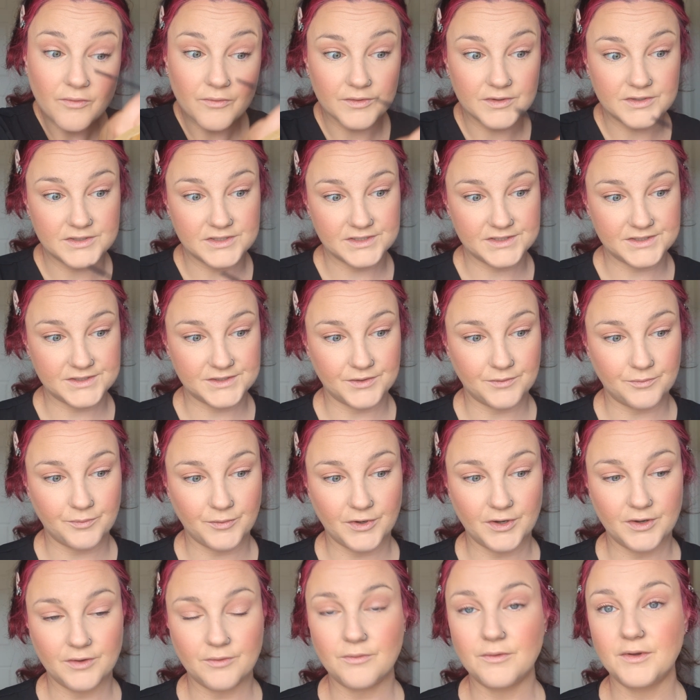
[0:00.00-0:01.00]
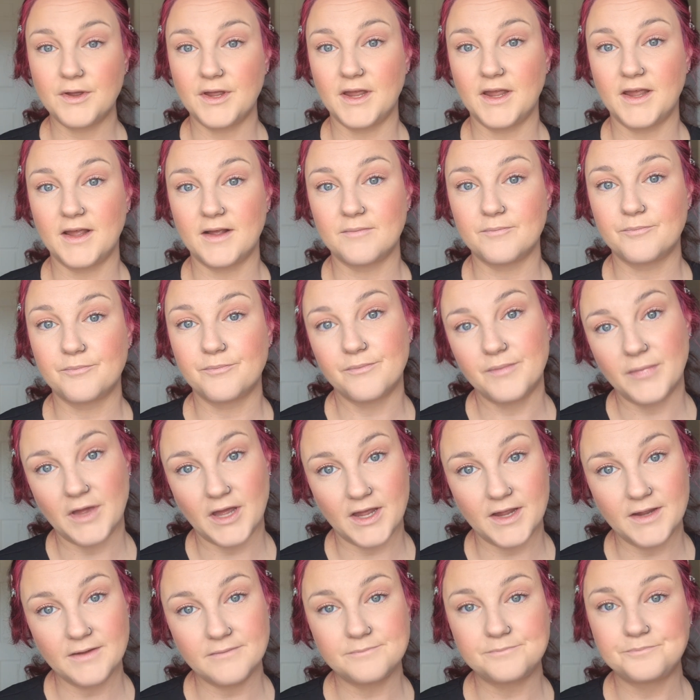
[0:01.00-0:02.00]
which is super annoying.
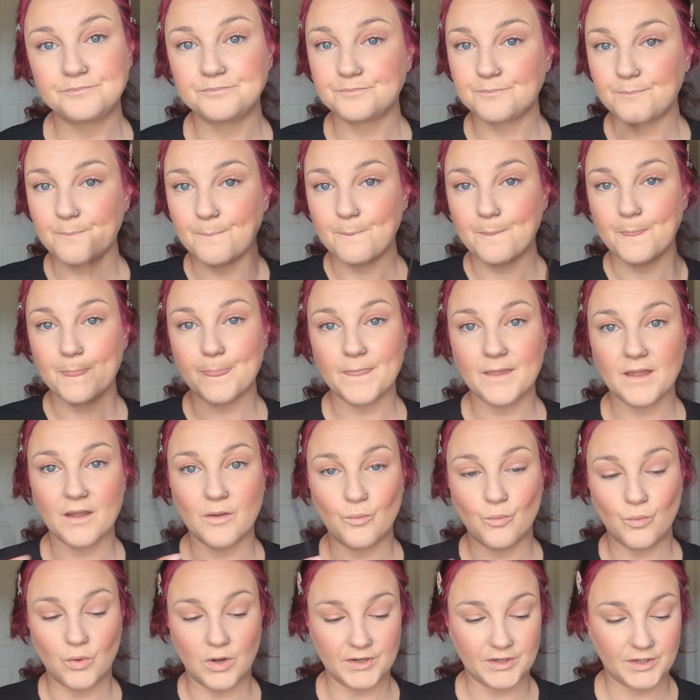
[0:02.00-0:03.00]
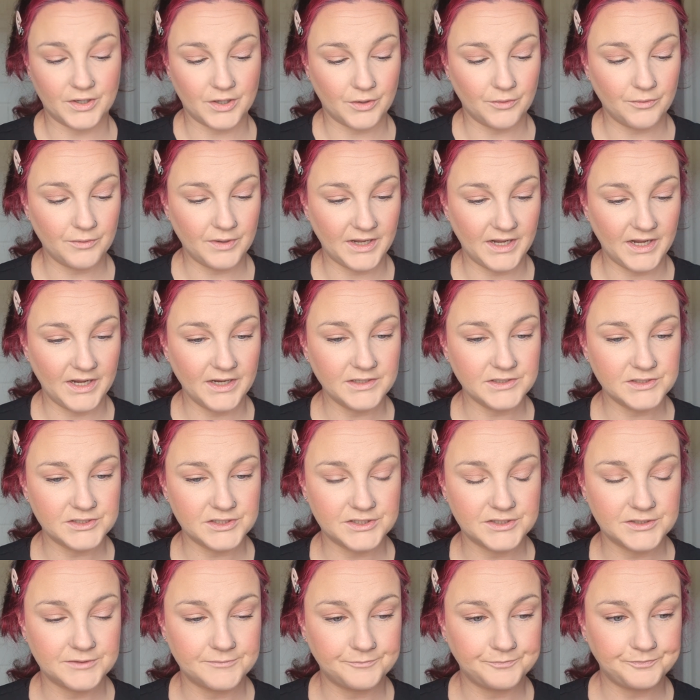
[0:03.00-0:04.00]
But one coat
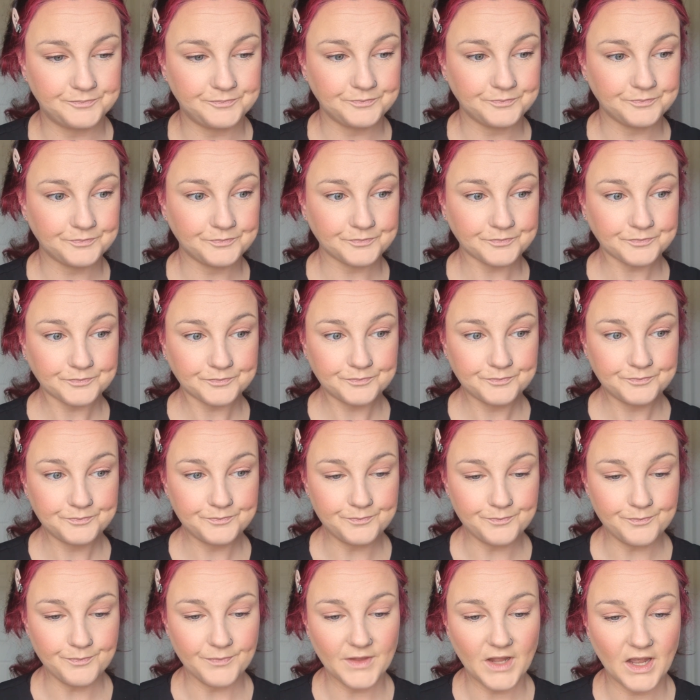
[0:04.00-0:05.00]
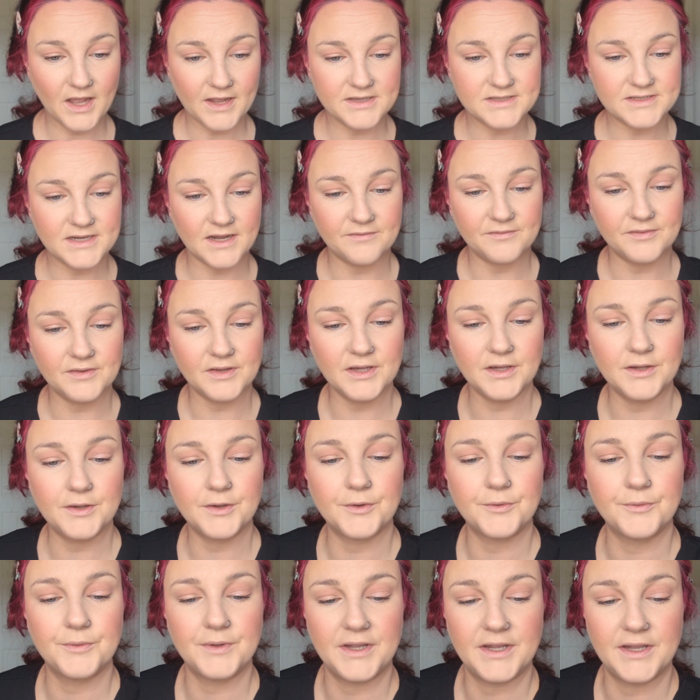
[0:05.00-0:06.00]
each. I definitely
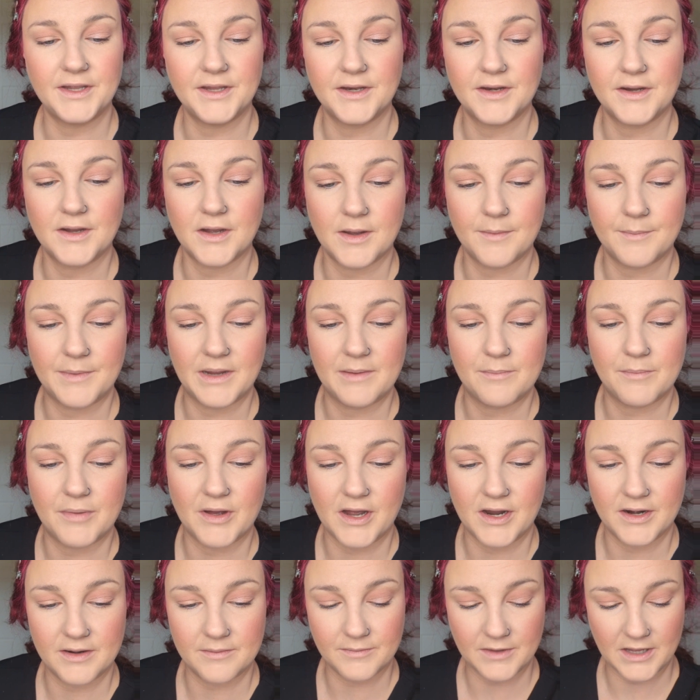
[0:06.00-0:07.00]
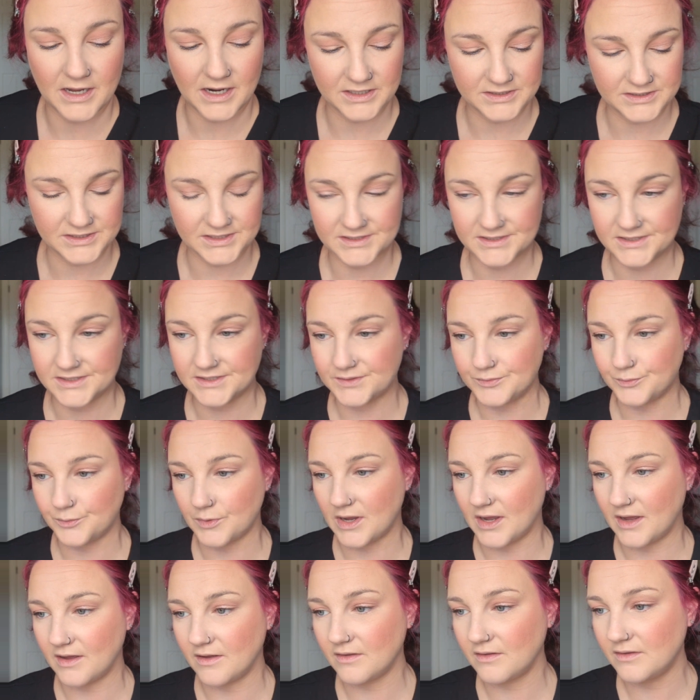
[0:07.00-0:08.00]
go in on my bottom lashes as
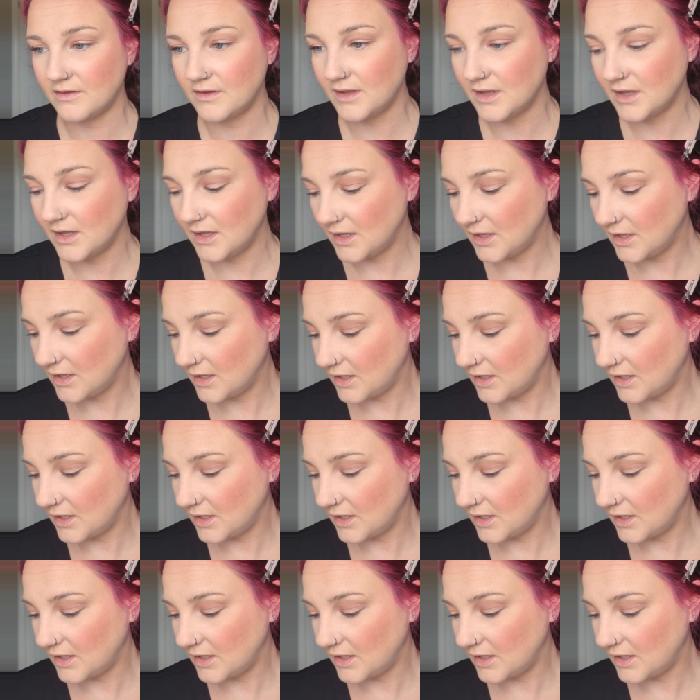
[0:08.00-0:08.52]
well.